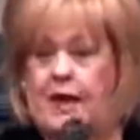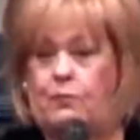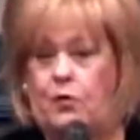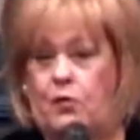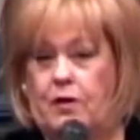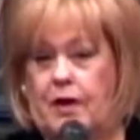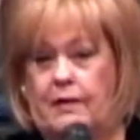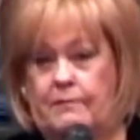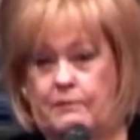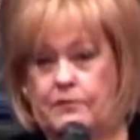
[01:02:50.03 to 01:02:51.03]
I woke
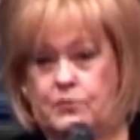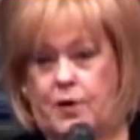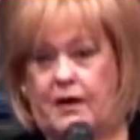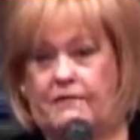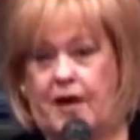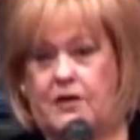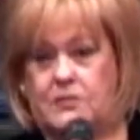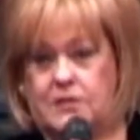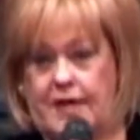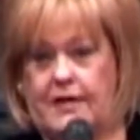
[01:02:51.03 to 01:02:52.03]
up 12
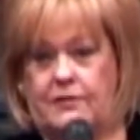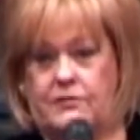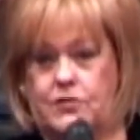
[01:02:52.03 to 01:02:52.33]
hours later,